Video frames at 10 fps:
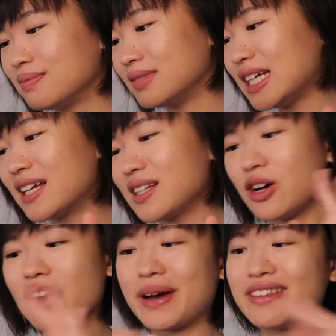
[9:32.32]
yeah, they
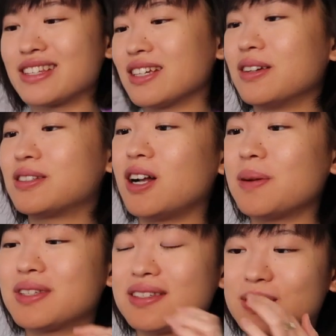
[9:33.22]
talk about it in the
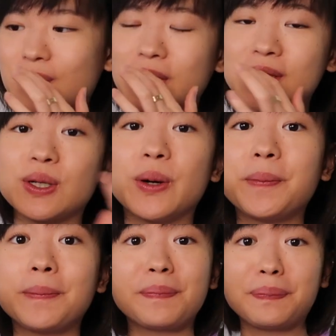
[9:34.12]
synopsis as well.
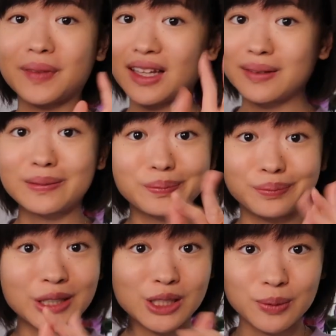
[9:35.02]
So
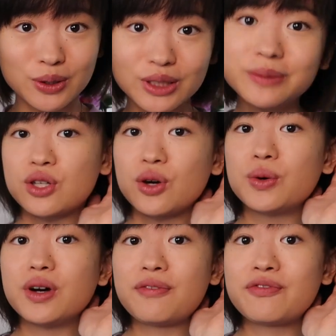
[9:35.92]
not a spoiler.
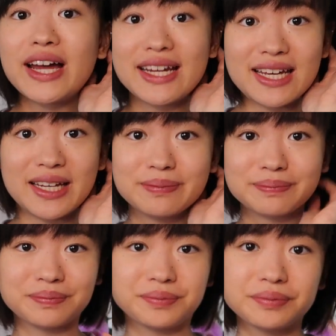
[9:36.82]
So
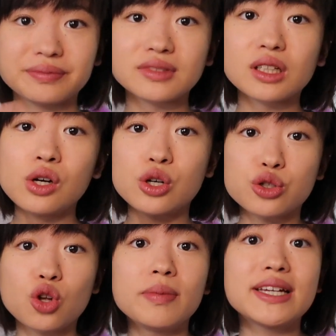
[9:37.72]
Freddie, her
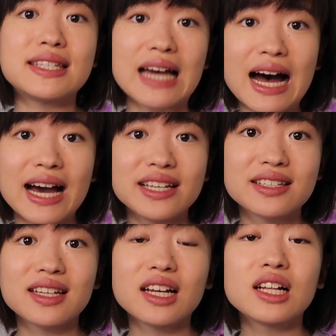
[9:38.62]
soulmate,
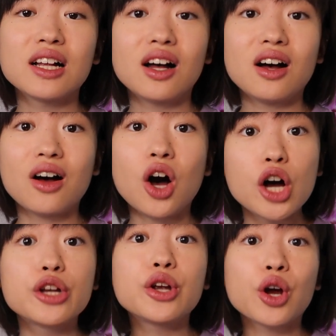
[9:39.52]
dies
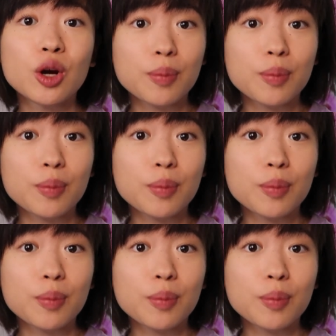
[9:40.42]
on her